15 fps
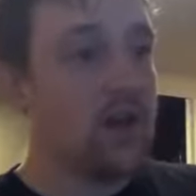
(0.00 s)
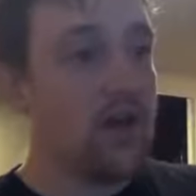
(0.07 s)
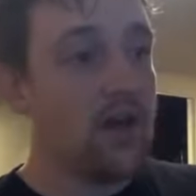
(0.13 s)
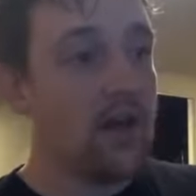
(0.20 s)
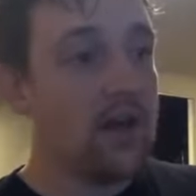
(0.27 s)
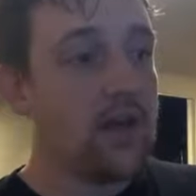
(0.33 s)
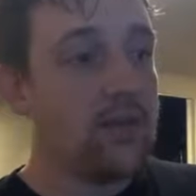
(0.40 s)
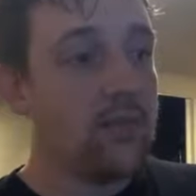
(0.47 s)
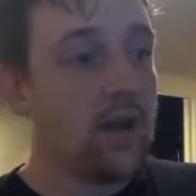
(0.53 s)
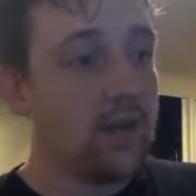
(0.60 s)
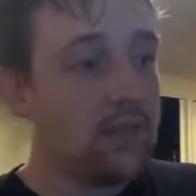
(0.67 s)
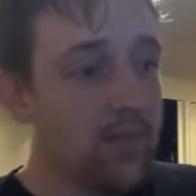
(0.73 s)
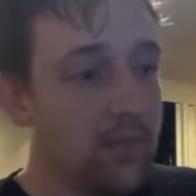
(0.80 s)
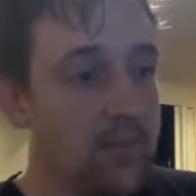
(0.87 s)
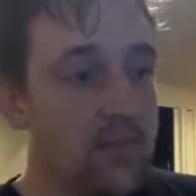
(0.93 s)
um,
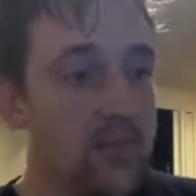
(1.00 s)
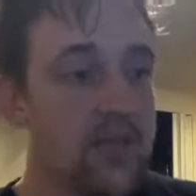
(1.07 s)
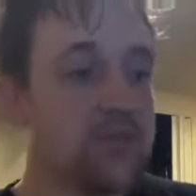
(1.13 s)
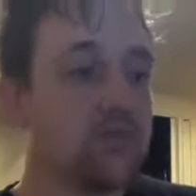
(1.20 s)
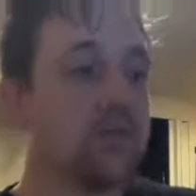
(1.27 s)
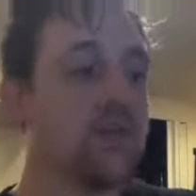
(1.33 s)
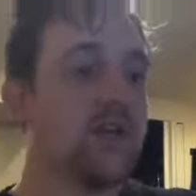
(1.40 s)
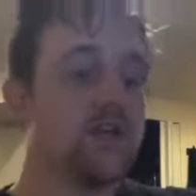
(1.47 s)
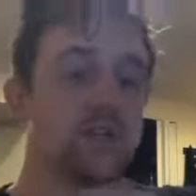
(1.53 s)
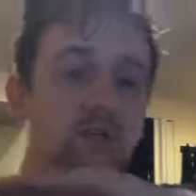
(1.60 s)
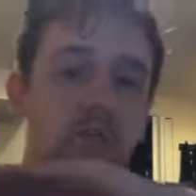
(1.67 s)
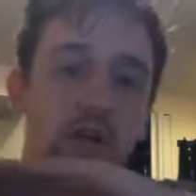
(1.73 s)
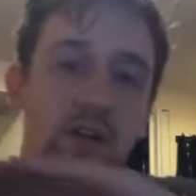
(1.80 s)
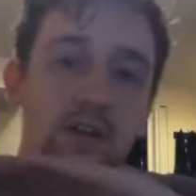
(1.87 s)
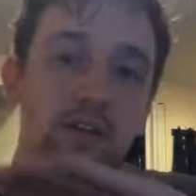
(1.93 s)
omnipotence where he is
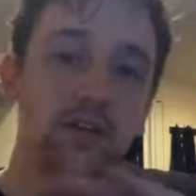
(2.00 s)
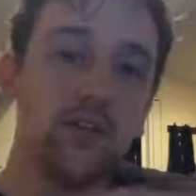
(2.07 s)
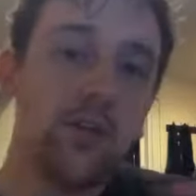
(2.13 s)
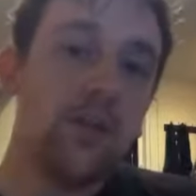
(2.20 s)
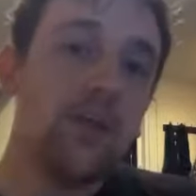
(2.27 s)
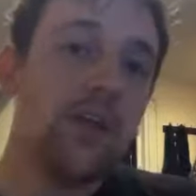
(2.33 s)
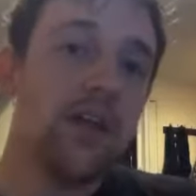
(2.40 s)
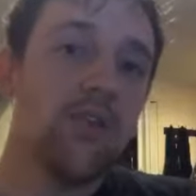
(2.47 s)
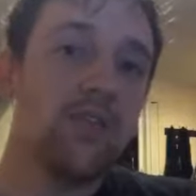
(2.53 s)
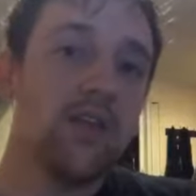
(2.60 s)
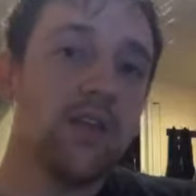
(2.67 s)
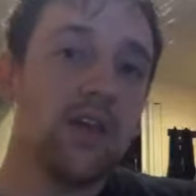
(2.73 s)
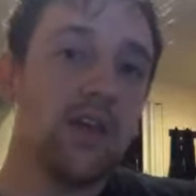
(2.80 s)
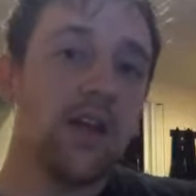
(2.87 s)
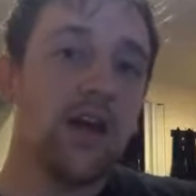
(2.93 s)
directly determining
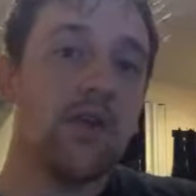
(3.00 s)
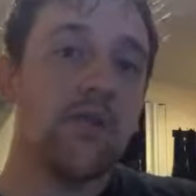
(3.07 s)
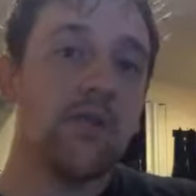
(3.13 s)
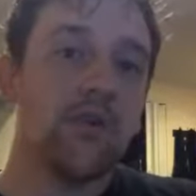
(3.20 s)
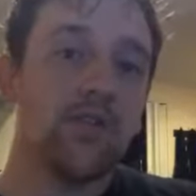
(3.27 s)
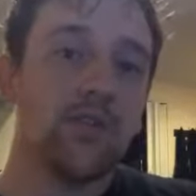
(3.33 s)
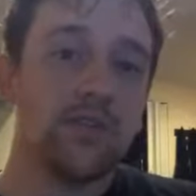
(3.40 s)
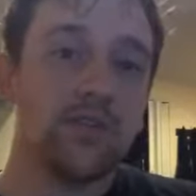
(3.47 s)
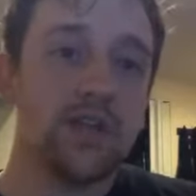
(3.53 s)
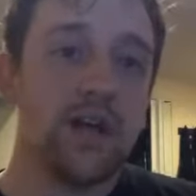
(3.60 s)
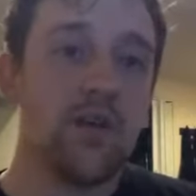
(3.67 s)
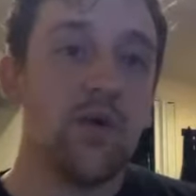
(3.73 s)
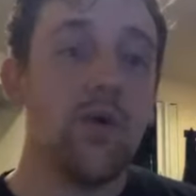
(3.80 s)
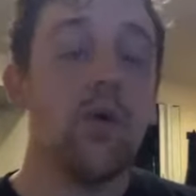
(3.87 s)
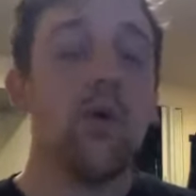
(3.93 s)
everything and how it all turns
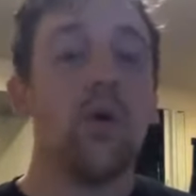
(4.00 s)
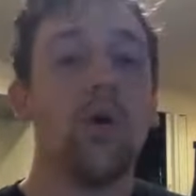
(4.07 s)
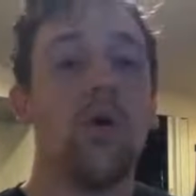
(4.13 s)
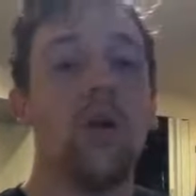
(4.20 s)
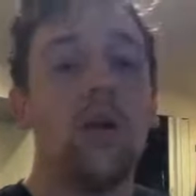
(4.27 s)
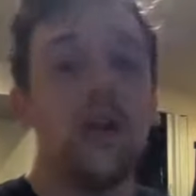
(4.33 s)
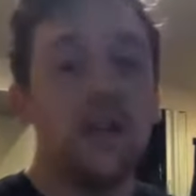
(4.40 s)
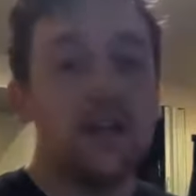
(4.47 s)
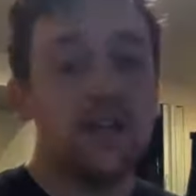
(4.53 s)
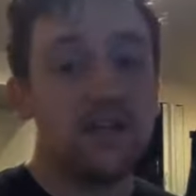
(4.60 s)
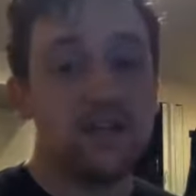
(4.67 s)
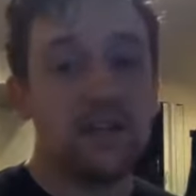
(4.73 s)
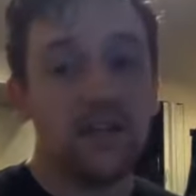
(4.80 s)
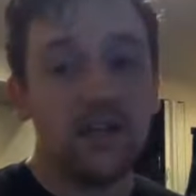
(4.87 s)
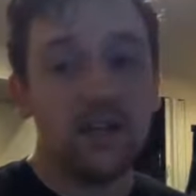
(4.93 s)
out, or
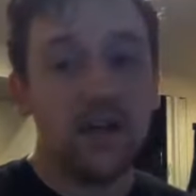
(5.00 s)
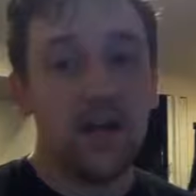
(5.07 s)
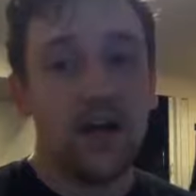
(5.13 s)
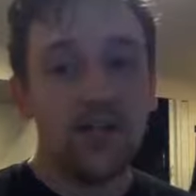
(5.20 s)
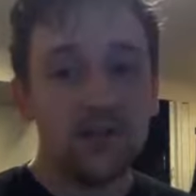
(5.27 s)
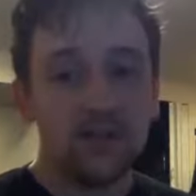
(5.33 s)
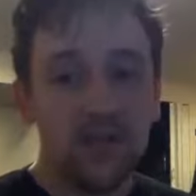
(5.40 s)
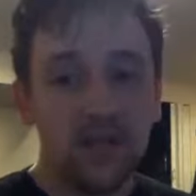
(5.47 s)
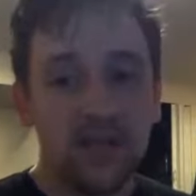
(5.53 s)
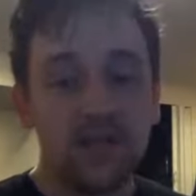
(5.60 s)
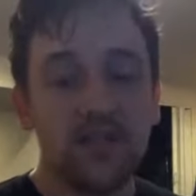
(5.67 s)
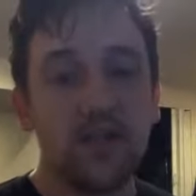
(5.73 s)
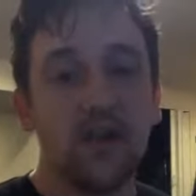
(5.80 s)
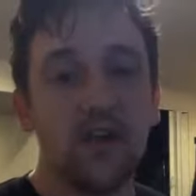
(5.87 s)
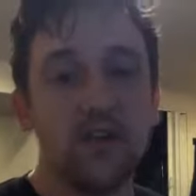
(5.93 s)
is it God using his
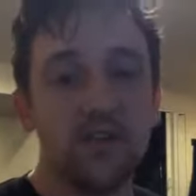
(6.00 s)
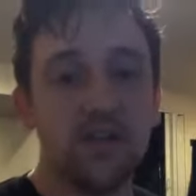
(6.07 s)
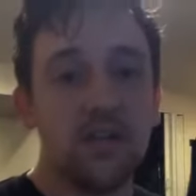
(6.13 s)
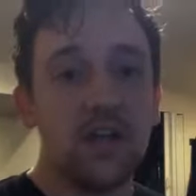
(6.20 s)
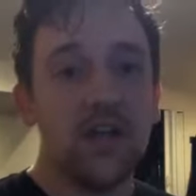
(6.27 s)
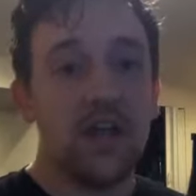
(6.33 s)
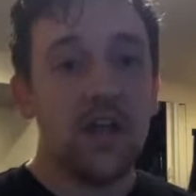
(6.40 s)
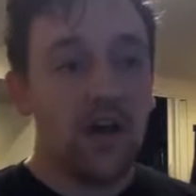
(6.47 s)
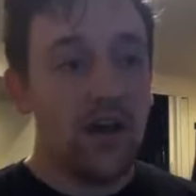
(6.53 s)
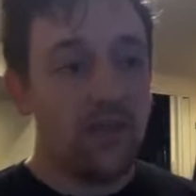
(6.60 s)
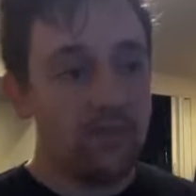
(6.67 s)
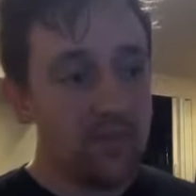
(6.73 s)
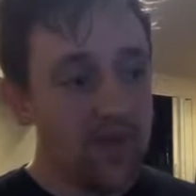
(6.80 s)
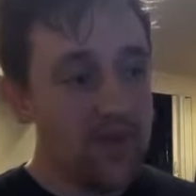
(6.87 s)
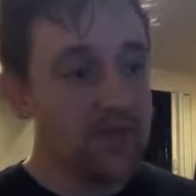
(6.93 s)
knowledge
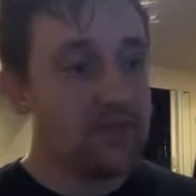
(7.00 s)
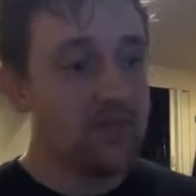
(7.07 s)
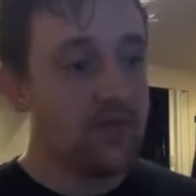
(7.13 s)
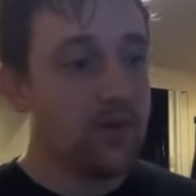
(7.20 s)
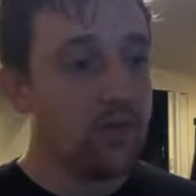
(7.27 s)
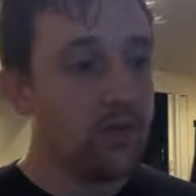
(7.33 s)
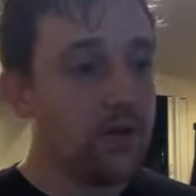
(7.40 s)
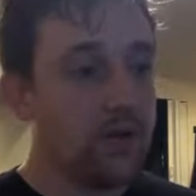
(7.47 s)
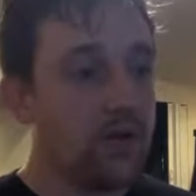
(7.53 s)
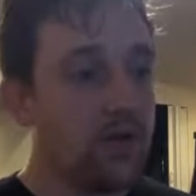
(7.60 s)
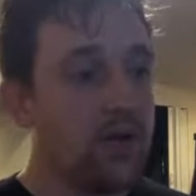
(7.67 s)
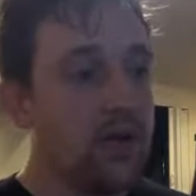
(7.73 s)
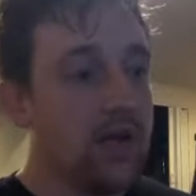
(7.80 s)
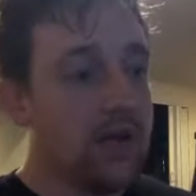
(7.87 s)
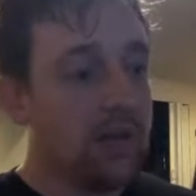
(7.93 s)
of man's free
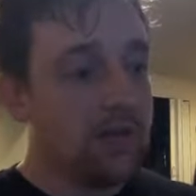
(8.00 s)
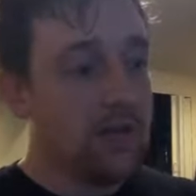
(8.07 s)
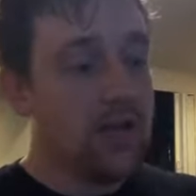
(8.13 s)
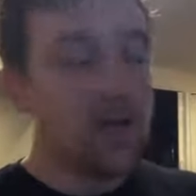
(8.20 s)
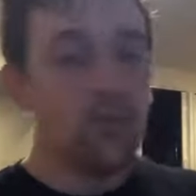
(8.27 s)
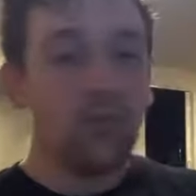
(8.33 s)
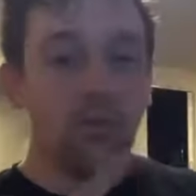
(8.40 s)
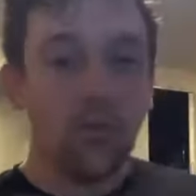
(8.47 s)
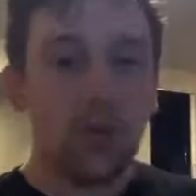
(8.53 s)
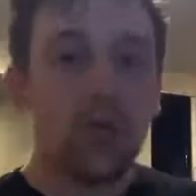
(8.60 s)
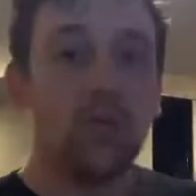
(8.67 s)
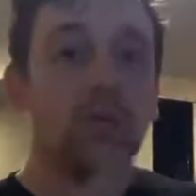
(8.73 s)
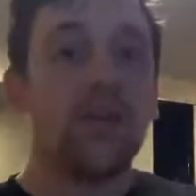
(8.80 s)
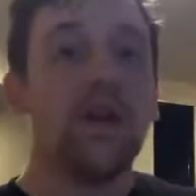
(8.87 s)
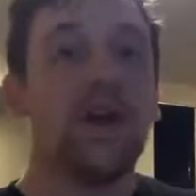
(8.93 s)
will and being able to
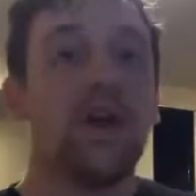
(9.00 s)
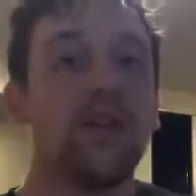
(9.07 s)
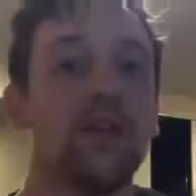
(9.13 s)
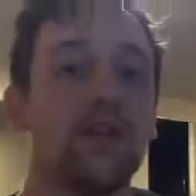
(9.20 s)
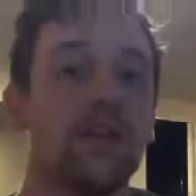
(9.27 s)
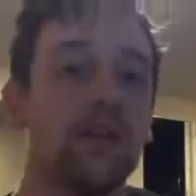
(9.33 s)
work with that